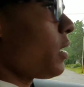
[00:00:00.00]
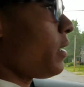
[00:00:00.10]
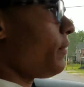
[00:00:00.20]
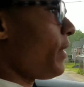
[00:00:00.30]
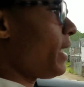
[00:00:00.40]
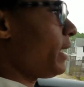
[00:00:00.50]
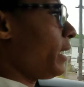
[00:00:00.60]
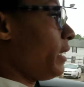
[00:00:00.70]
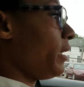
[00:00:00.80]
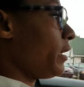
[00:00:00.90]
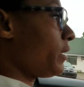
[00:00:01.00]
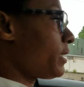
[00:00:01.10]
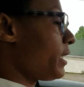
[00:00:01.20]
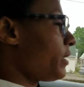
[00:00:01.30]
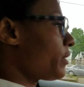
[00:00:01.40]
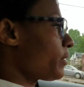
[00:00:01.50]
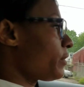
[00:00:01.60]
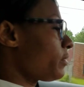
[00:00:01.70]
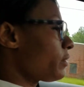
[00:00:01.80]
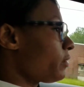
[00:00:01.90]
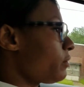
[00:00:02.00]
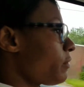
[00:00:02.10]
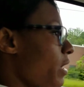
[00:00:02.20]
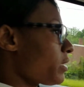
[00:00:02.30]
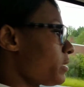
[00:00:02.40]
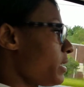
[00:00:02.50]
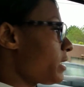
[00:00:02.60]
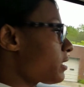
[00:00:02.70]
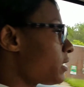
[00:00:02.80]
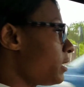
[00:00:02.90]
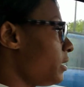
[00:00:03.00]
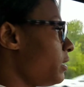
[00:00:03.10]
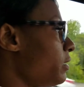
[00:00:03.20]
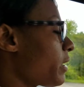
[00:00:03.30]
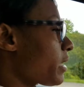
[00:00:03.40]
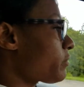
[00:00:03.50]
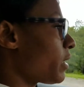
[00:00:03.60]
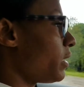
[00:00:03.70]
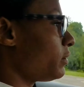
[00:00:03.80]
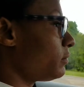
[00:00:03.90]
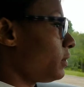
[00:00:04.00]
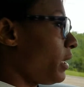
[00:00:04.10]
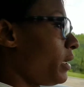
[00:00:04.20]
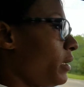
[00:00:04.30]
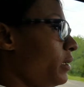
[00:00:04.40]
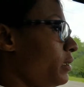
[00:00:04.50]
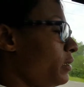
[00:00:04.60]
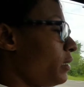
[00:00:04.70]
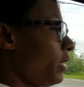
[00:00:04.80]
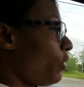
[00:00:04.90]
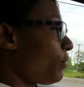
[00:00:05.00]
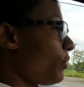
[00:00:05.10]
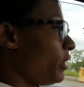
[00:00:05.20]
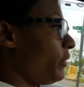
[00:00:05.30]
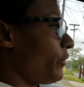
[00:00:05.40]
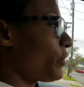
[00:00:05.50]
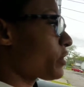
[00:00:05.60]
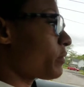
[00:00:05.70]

Cavelli, center, go watch Destiny graduate and help Queenie fill